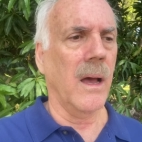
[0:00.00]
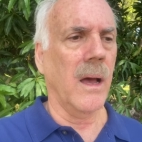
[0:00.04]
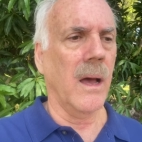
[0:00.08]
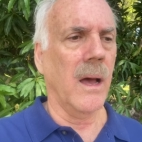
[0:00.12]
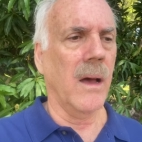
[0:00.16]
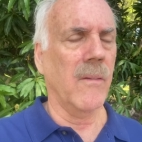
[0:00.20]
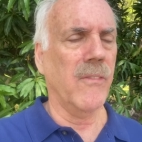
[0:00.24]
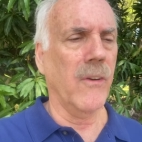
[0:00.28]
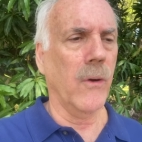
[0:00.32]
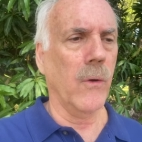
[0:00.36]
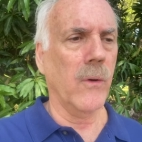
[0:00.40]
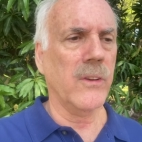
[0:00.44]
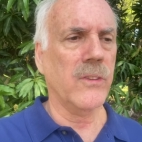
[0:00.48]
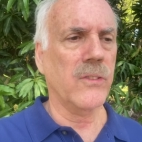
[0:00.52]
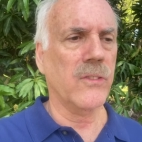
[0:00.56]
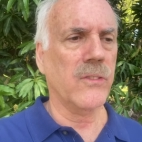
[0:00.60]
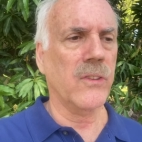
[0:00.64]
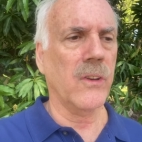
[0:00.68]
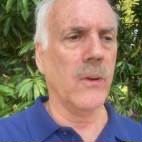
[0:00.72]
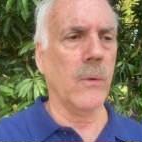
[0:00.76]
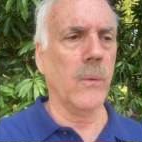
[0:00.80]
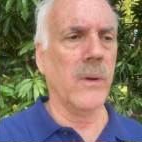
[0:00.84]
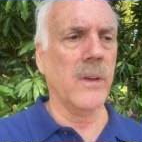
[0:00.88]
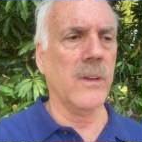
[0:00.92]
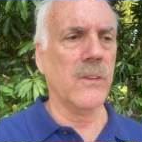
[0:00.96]
very
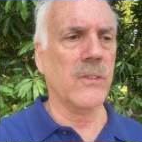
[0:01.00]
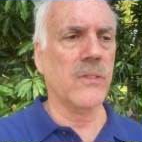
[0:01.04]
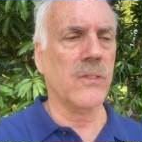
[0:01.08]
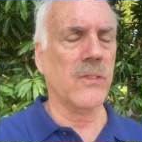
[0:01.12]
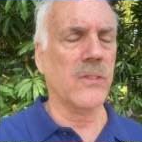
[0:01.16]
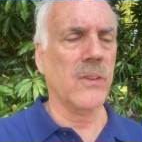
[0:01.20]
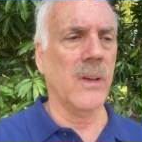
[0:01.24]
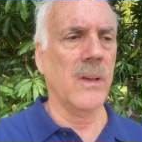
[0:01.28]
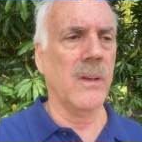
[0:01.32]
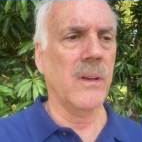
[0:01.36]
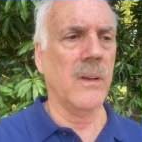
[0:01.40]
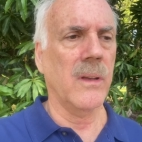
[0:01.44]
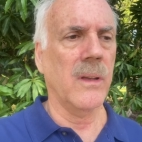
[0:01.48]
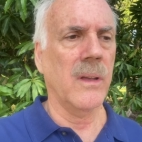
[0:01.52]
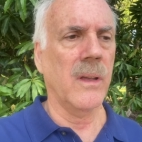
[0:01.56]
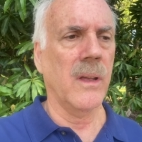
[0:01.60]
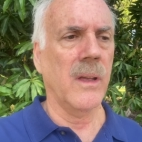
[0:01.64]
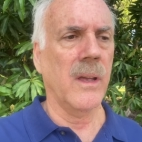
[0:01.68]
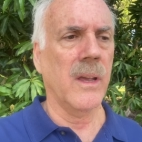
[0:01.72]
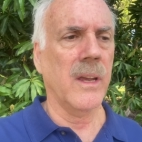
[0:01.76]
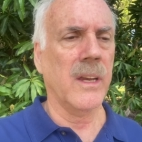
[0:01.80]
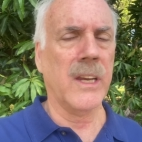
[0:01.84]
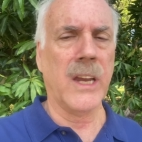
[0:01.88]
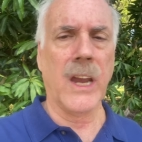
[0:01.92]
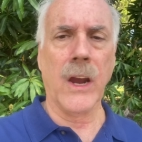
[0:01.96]
serious
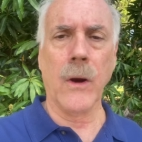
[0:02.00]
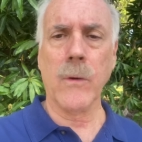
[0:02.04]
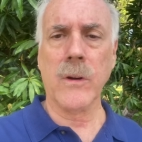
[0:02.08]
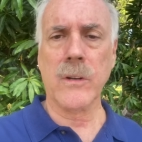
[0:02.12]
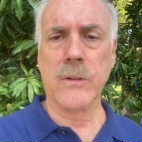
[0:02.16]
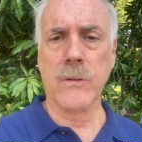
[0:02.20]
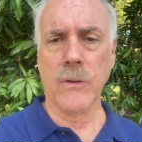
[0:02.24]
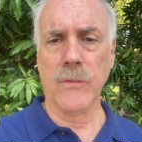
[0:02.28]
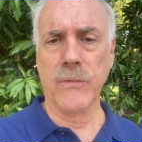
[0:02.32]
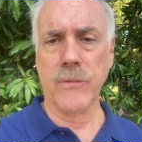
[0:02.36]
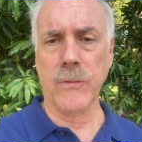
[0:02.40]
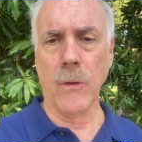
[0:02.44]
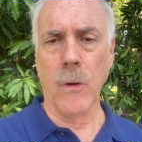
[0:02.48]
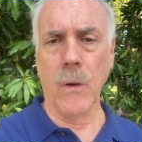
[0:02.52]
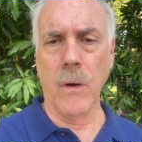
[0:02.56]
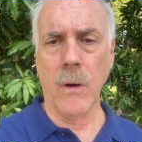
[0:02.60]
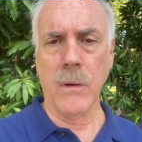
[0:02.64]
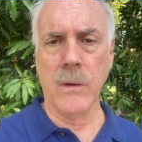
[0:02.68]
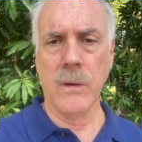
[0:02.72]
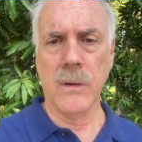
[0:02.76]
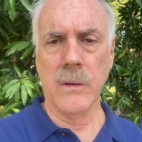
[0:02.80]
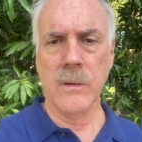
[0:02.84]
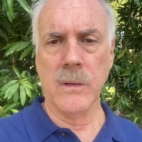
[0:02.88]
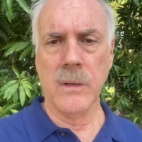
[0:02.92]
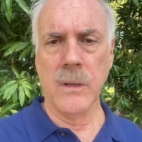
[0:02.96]
character flaw
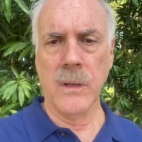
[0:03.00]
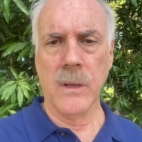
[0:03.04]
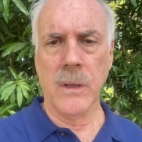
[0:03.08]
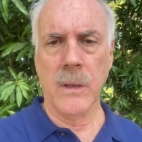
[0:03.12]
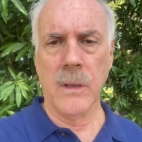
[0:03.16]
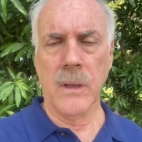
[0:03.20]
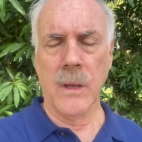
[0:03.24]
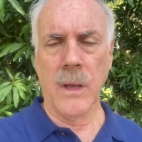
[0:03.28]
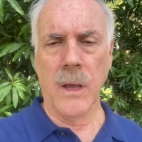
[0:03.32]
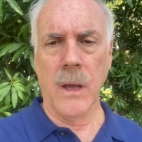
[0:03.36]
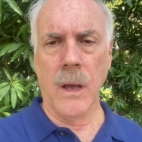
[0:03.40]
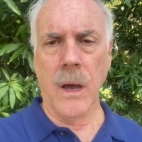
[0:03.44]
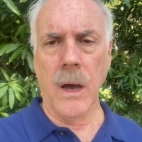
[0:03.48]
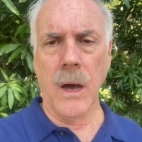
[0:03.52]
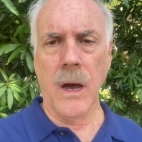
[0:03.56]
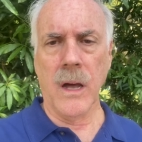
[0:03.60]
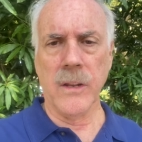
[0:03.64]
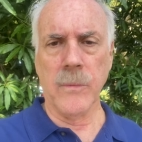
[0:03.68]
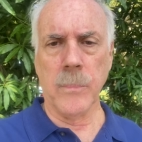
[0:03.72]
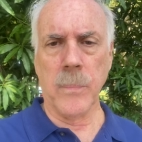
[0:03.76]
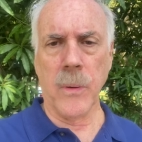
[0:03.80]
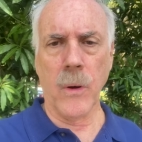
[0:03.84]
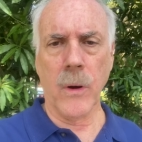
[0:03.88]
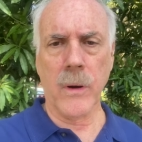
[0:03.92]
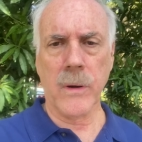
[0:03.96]
on
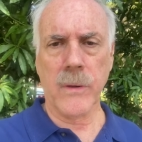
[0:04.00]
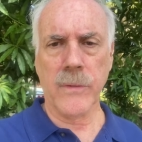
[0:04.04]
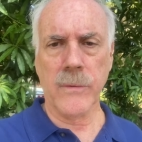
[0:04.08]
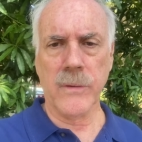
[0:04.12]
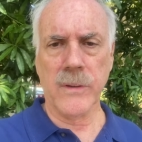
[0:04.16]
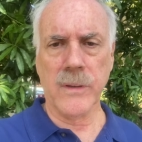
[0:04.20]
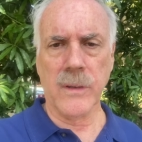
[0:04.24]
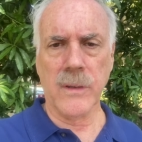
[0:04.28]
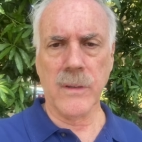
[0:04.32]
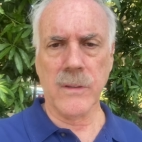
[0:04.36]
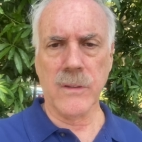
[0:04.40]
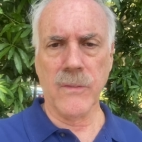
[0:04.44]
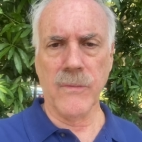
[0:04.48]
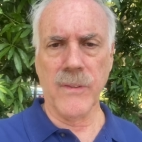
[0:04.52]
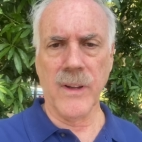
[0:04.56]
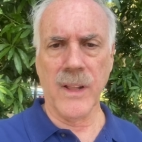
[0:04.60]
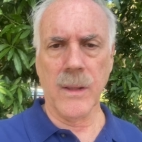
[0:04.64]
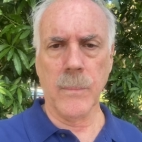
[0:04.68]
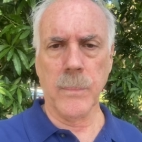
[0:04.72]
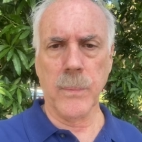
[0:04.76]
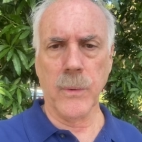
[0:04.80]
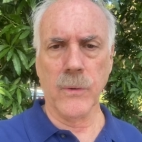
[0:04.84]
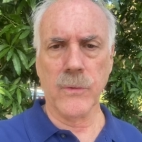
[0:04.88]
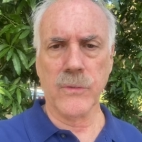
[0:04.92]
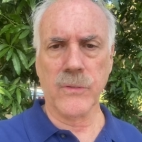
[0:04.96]
the part of the
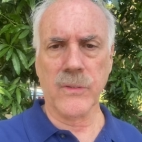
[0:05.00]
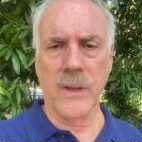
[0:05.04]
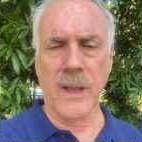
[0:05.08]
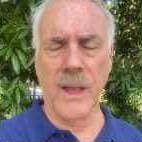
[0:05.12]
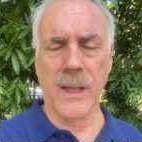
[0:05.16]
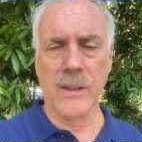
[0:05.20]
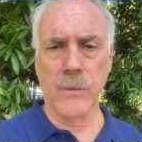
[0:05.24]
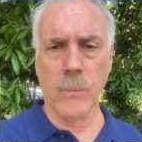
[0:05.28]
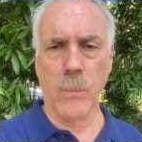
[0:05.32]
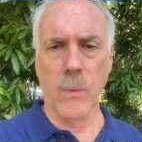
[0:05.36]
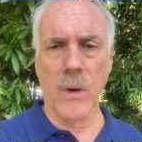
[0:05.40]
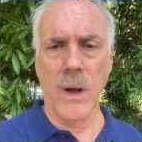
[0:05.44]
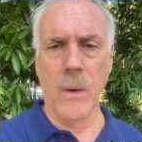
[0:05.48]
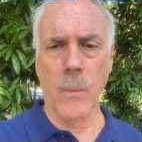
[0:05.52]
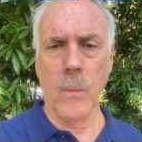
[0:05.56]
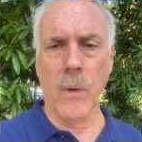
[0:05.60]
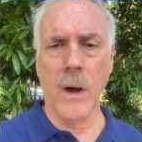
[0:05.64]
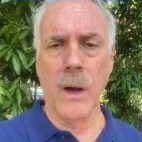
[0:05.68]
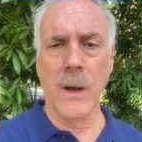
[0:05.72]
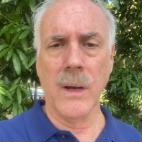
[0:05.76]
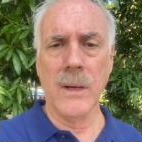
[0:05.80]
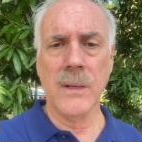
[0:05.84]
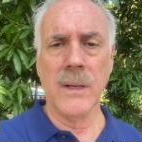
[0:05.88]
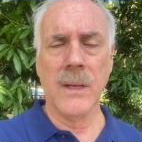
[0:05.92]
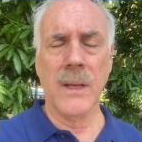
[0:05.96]
developers at the
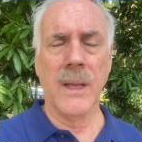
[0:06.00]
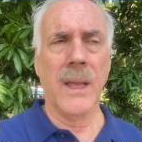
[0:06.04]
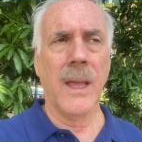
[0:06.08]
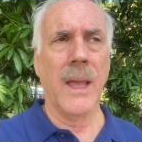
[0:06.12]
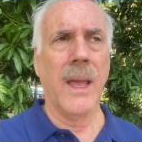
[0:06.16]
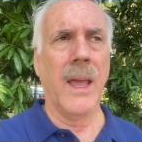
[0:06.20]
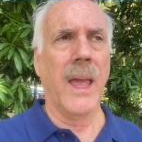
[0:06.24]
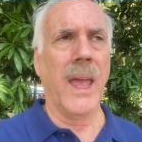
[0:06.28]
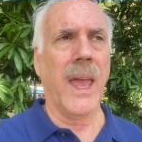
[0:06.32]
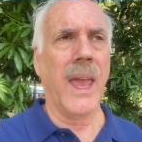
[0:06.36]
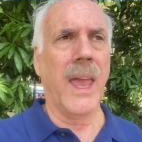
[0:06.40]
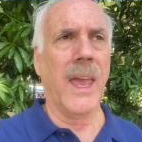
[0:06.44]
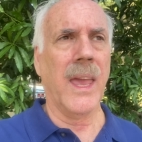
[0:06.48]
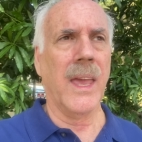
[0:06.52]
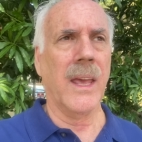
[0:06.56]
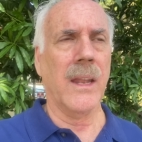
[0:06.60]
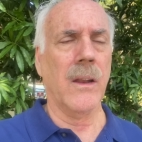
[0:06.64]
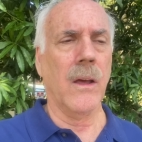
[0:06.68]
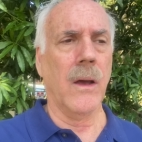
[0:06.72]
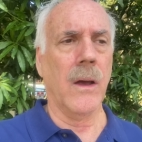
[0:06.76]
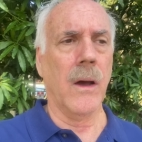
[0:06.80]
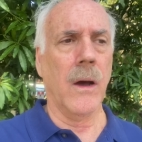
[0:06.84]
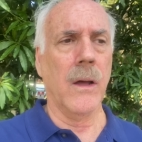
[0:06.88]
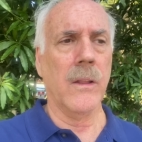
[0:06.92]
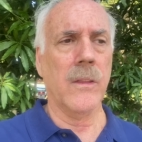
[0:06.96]
WaWa
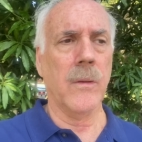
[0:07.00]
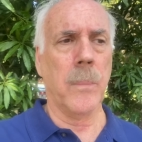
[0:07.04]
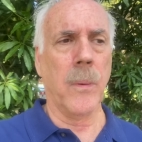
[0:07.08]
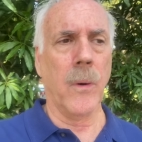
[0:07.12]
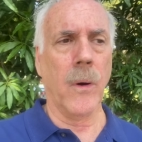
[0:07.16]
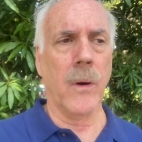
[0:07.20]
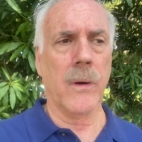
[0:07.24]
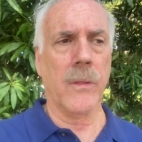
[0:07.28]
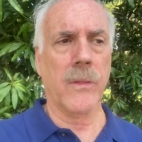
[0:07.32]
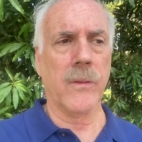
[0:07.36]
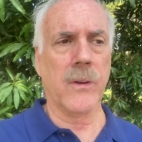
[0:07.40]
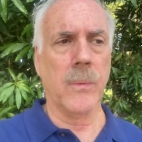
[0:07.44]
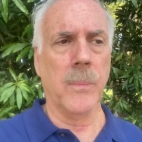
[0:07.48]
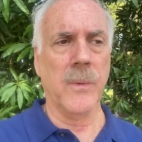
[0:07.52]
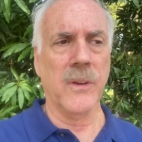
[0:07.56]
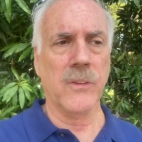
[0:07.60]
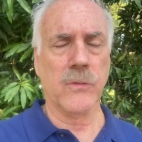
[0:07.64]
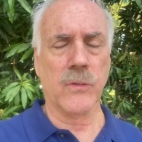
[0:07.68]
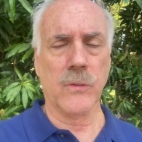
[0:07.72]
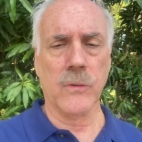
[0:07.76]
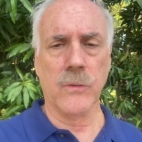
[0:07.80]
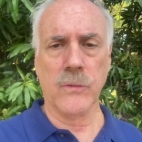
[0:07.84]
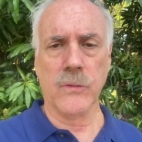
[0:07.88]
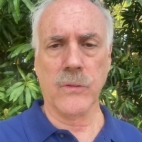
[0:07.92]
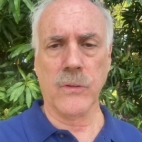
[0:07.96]
and on the part of the
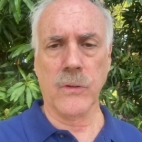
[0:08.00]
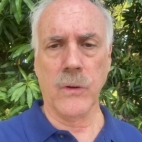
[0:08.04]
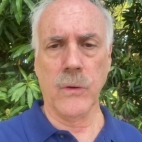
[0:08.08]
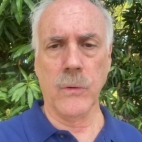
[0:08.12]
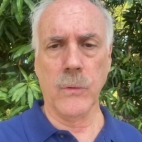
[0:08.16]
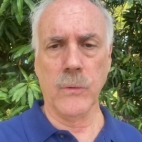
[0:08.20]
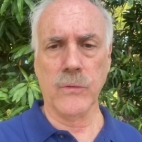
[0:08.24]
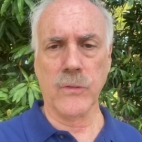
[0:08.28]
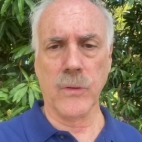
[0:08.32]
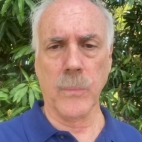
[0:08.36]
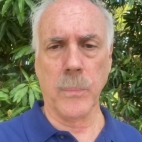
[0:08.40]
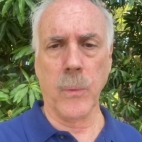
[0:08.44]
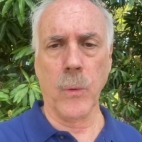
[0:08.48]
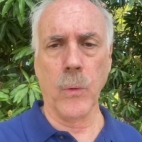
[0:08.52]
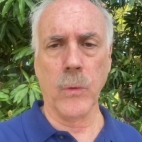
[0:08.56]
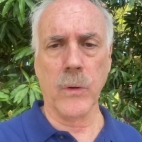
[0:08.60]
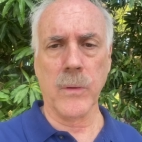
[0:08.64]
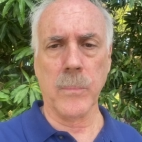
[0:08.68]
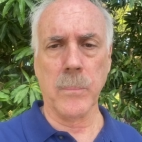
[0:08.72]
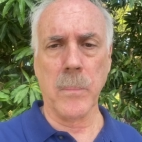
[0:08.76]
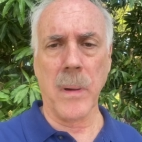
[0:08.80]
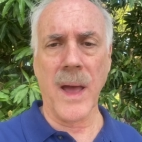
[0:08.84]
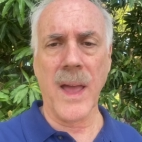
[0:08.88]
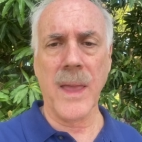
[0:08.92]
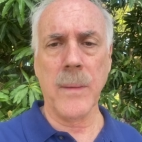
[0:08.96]
commissioners who
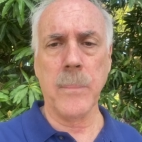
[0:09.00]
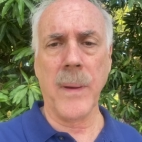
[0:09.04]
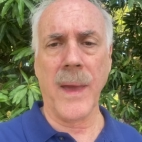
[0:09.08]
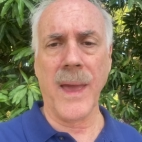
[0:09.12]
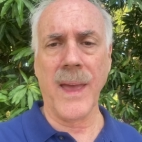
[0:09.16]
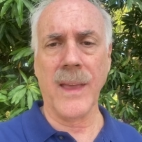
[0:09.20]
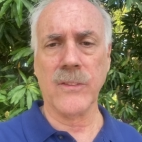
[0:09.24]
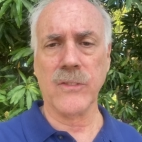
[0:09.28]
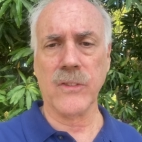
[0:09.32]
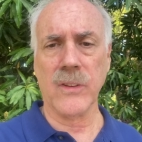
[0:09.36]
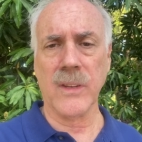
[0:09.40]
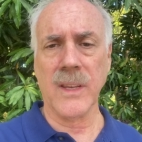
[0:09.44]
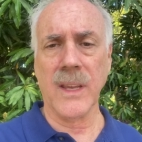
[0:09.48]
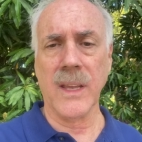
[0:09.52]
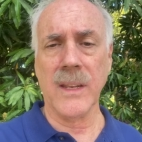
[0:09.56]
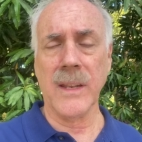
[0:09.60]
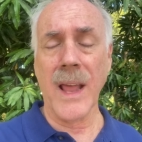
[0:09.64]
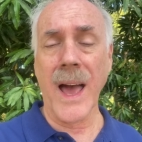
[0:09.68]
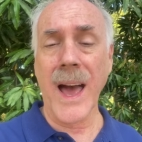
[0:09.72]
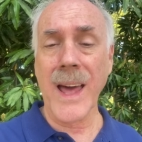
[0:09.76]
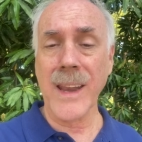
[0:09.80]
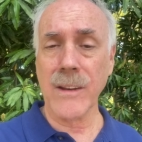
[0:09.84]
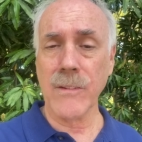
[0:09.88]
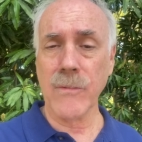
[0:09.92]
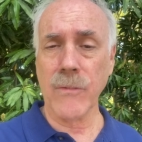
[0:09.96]
supported bypassing and
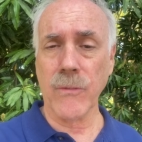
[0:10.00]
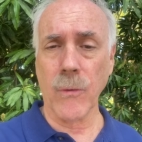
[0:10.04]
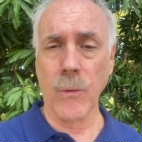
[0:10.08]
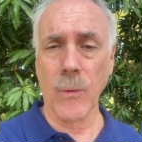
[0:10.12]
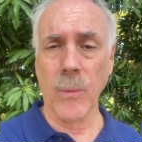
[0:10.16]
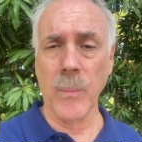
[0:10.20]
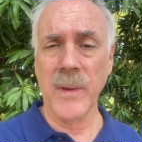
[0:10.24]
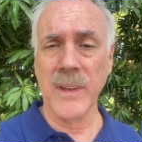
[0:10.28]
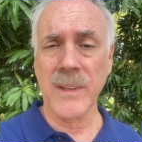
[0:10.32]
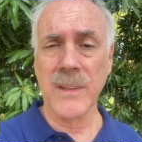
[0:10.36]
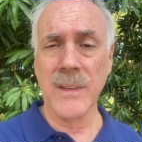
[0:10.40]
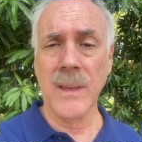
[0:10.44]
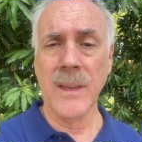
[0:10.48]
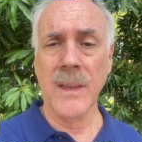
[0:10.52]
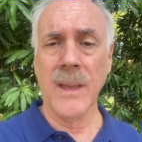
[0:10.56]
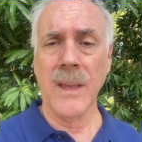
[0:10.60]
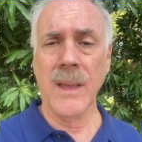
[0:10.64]
not informing